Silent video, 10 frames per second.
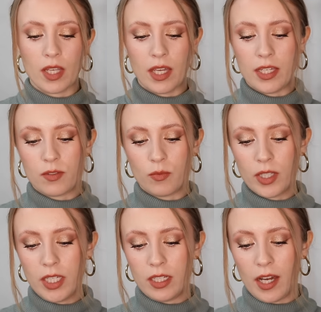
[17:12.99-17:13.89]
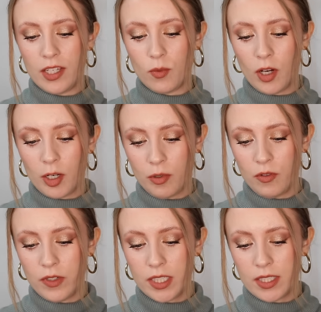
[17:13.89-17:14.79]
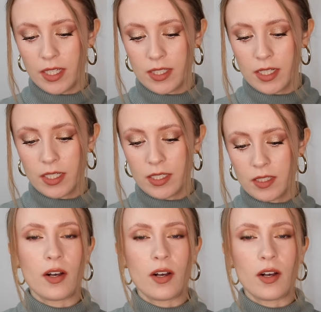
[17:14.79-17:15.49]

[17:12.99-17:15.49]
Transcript: it's really not as waterproof as it says it is.